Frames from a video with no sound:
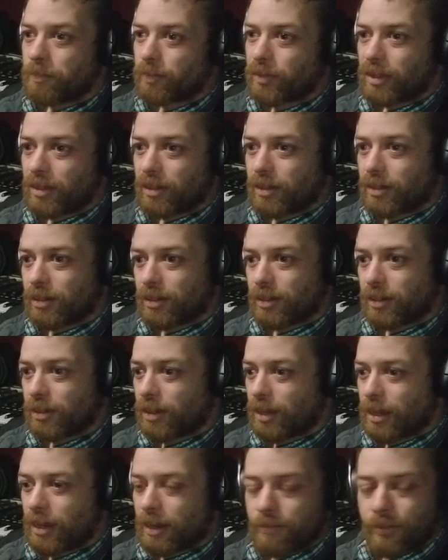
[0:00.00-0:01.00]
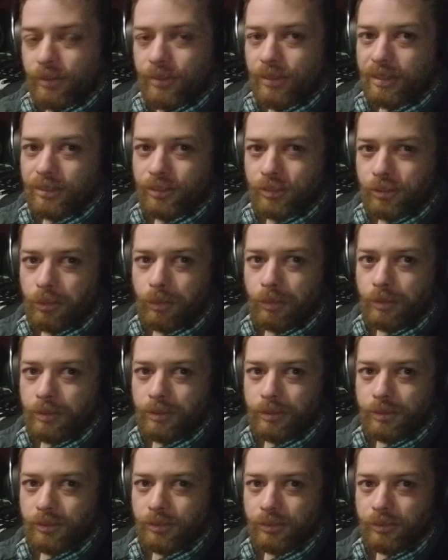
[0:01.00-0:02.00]
and everything,
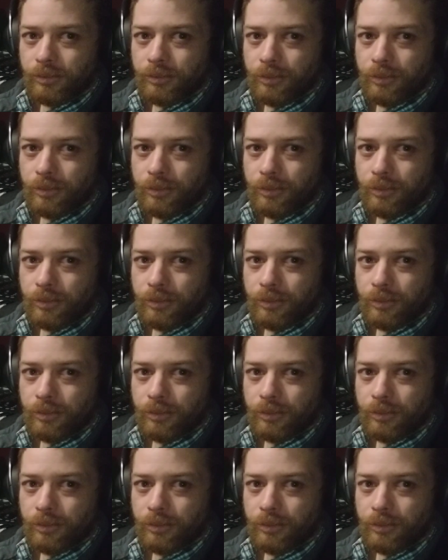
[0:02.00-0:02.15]
sewer